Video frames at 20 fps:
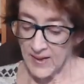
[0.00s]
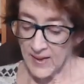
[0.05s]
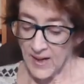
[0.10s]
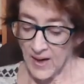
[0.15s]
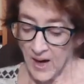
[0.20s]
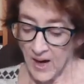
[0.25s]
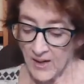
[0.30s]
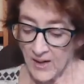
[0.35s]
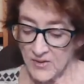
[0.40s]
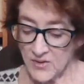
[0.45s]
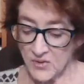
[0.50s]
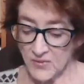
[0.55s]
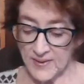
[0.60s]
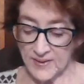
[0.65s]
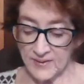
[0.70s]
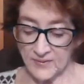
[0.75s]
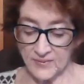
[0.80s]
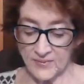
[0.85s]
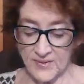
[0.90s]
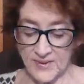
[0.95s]
Hunter
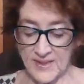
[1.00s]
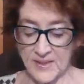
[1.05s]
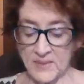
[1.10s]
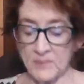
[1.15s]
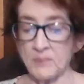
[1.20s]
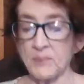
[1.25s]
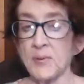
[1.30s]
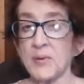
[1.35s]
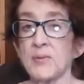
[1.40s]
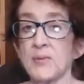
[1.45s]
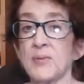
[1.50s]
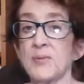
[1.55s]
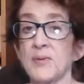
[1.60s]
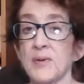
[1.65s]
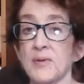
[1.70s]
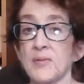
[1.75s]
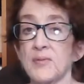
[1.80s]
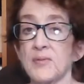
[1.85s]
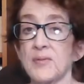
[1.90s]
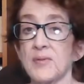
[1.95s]
and his team
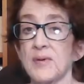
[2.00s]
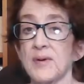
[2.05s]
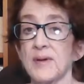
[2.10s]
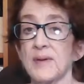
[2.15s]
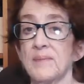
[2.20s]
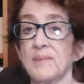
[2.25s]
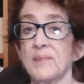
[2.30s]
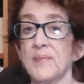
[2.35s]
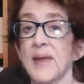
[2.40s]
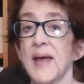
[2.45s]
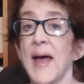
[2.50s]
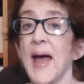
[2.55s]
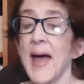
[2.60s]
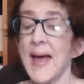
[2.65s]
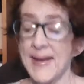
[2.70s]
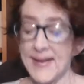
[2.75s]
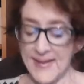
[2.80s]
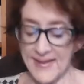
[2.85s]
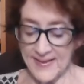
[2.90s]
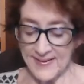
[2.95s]
persist.
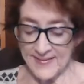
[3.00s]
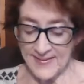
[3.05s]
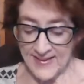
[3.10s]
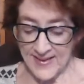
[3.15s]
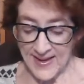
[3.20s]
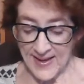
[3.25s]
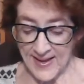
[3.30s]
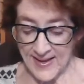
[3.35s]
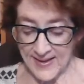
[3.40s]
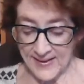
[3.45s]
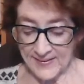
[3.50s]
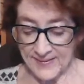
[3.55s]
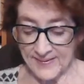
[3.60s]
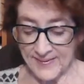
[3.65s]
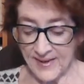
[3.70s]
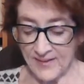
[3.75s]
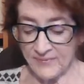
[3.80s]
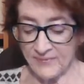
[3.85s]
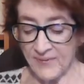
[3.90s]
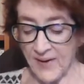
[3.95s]
And in the end,
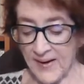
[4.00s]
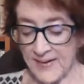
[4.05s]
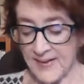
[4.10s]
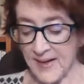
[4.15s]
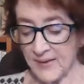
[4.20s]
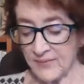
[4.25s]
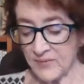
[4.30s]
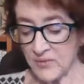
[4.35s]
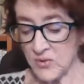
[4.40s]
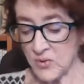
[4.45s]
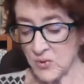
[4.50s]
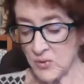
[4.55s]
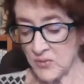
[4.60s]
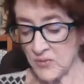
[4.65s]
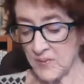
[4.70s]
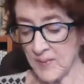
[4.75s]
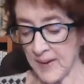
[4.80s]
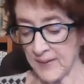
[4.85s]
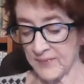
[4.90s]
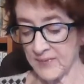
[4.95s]
they find out the
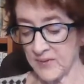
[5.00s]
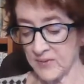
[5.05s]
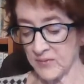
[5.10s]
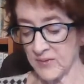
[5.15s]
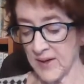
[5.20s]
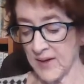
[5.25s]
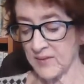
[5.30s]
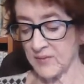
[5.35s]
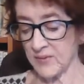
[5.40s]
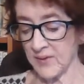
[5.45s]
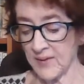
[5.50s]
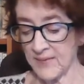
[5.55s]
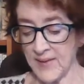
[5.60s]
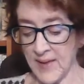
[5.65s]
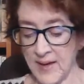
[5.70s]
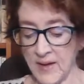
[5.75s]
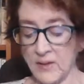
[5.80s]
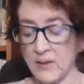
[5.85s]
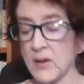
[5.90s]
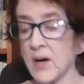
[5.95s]
truth about this case and
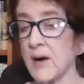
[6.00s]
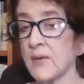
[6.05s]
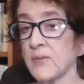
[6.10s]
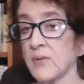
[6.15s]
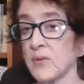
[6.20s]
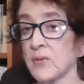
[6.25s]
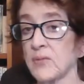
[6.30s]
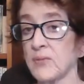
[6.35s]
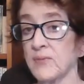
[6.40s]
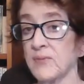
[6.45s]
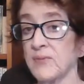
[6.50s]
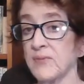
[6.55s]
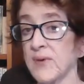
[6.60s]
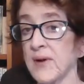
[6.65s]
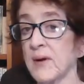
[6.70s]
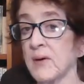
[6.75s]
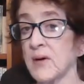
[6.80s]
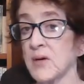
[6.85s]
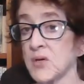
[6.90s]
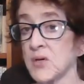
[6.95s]
they uncover some
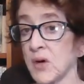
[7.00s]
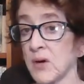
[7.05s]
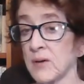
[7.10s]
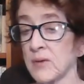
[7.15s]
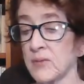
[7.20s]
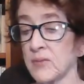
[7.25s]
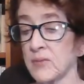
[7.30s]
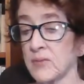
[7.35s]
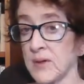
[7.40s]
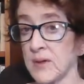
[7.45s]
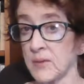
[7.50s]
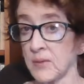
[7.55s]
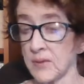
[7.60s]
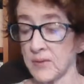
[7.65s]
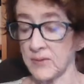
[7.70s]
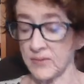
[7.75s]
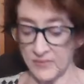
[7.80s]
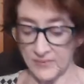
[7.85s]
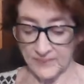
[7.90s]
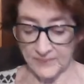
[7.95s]
very dark
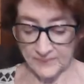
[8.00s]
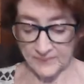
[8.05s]
secrets.